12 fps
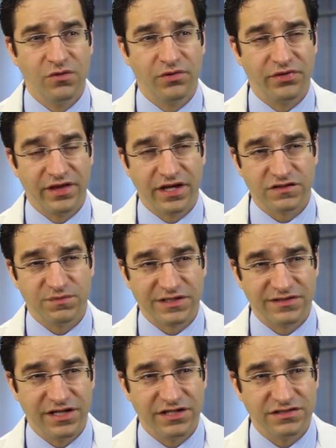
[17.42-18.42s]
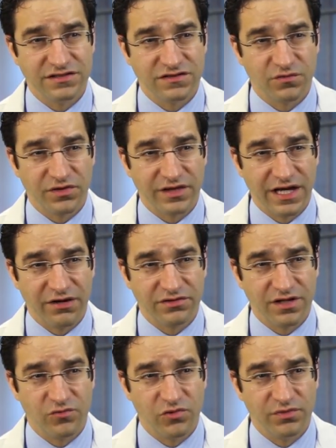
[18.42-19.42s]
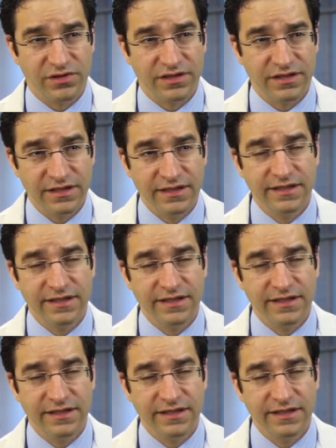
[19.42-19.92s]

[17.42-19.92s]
with the expectations of what the outcome will be